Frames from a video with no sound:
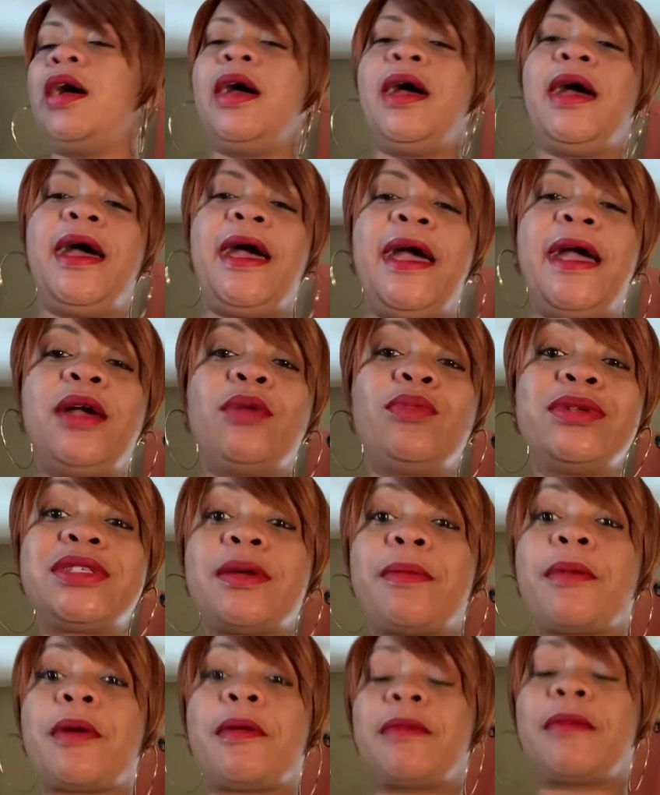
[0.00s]
Hey, what's
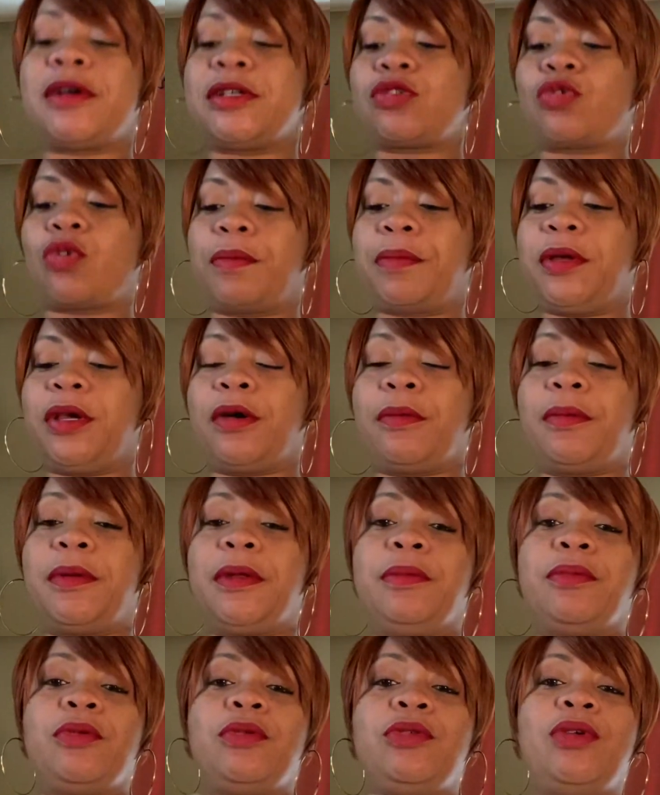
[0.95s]
up, all my Scorpio
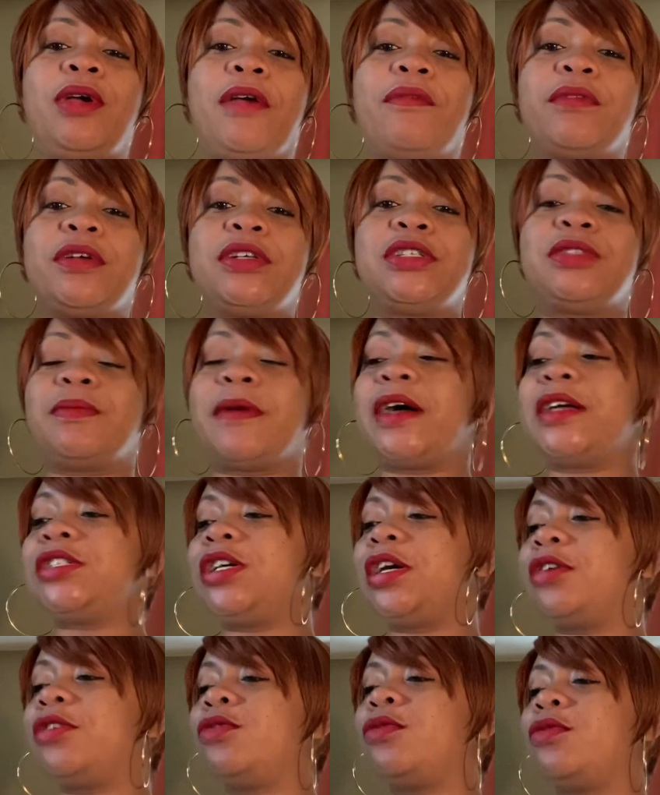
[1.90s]
people? You have reached my
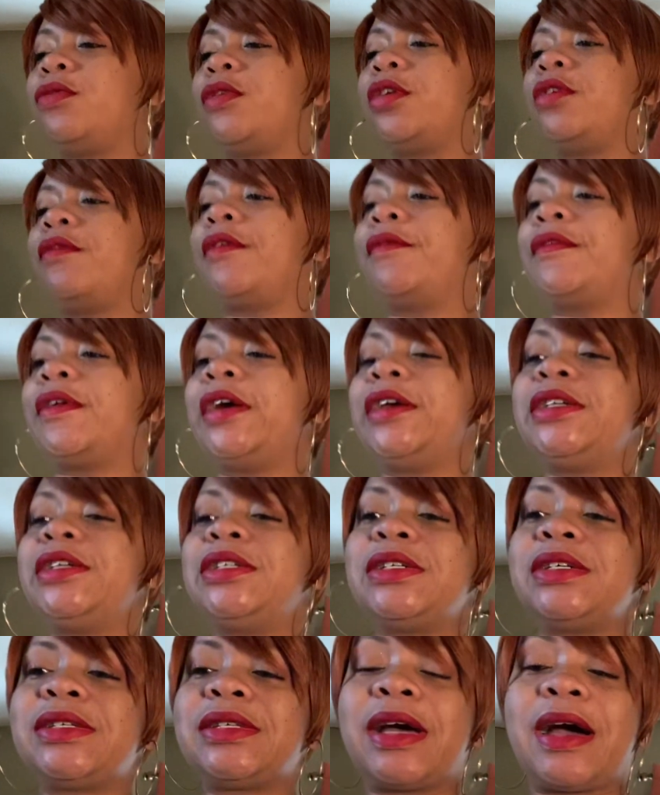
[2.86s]
channel, Royal
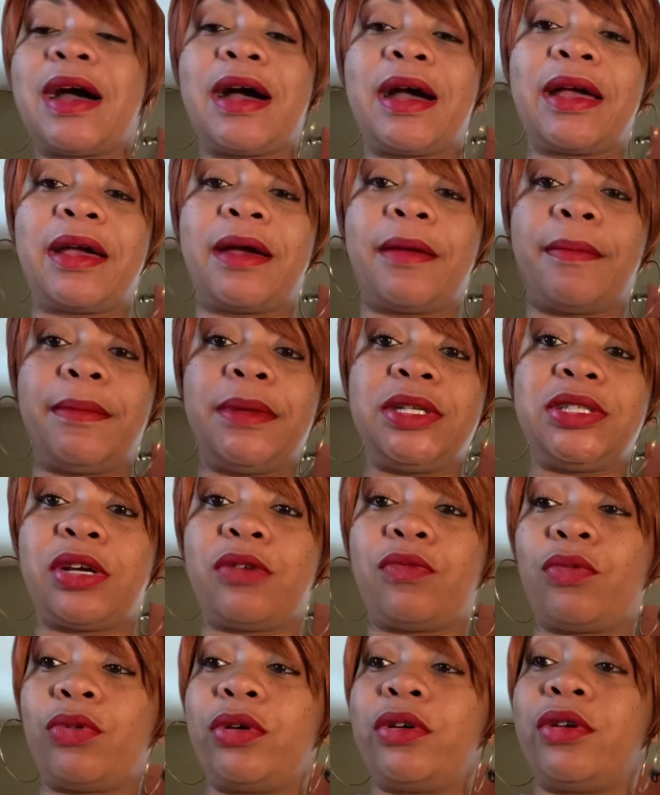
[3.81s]
Revelations, and I am
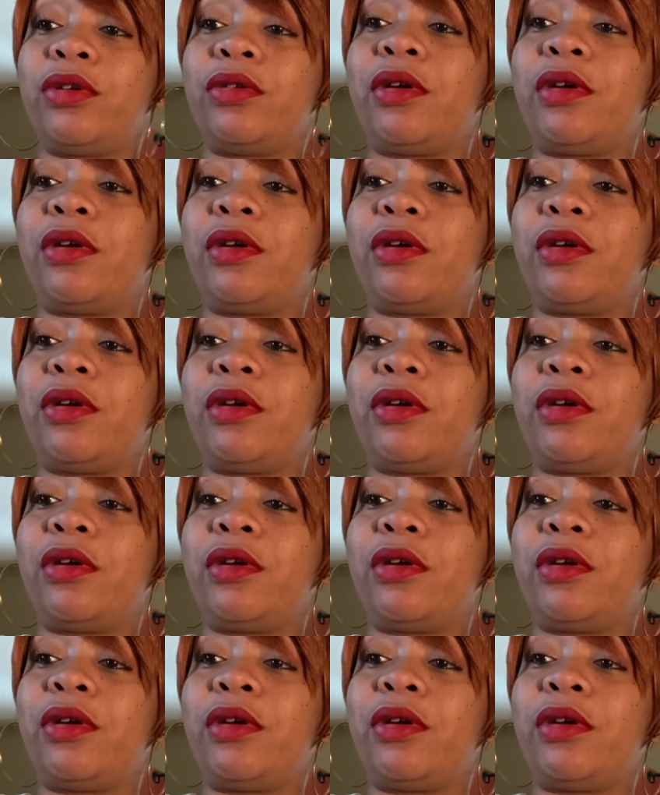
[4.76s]
BeeJayRoyal.